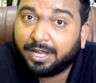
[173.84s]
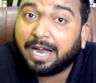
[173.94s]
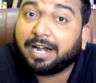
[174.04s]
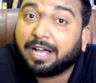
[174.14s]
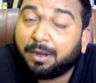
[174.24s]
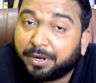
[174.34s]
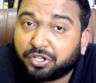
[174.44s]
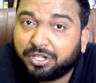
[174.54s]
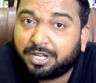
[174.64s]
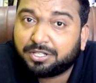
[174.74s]
And
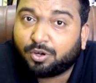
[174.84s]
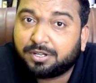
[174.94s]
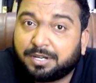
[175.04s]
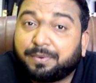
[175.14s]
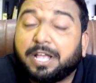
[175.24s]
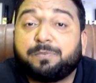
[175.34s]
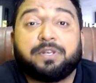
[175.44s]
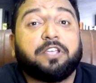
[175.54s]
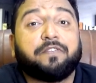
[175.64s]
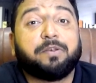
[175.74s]
hamartia's concept has
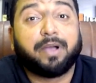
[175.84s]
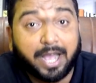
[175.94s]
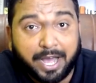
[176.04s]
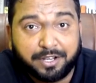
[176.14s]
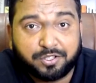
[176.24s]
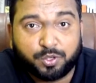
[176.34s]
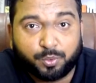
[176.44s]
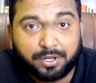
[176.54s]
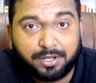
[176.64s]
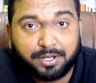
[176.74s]
been given by
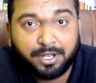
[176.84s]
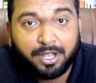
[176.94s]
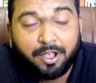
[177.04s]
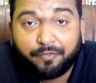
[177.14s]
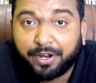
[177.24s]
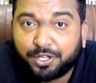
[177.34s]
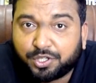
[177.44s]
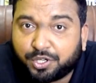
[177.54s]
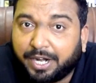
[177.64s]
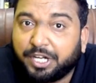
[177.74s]
Aristotle. When you
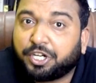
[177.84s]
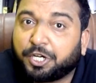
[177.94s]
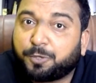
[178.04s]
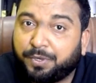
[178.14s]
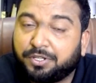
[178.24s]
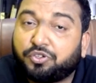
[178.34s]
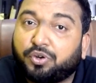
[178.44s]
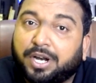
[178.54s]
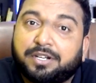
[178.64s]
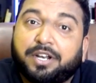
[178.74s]
study Shakespeare's
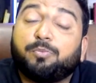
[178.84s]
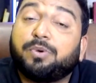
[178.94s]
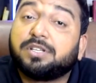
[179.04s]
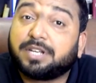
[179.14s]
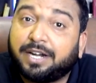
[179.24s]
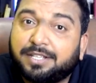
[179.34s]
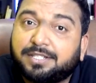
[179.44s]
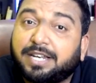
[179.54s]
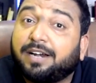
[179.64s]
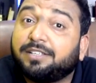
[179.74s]
tragedy, you must
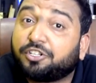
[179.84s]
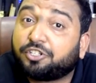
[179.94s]
understand that